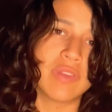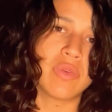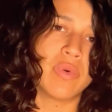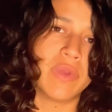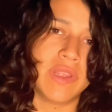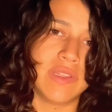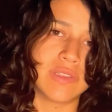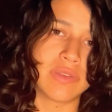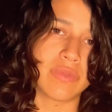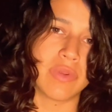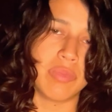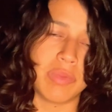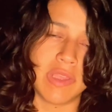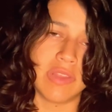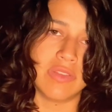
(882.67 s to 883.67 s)
going to
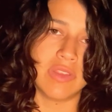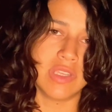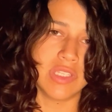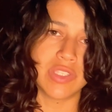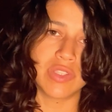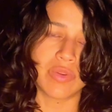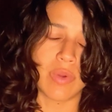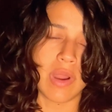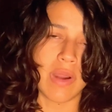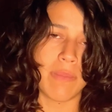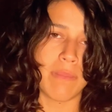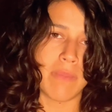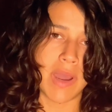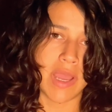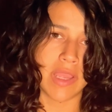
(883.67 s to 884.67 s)
repeat this throughout
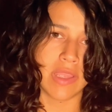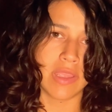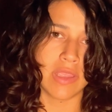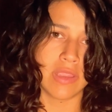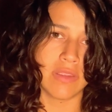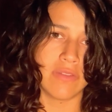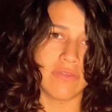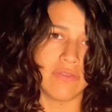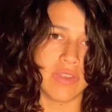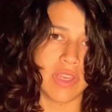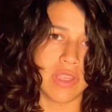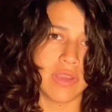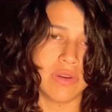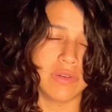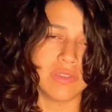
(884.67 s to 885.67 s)
my
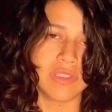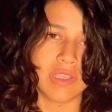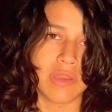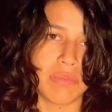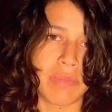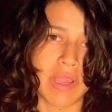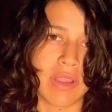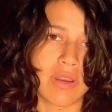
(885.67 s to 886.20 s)
videos and in my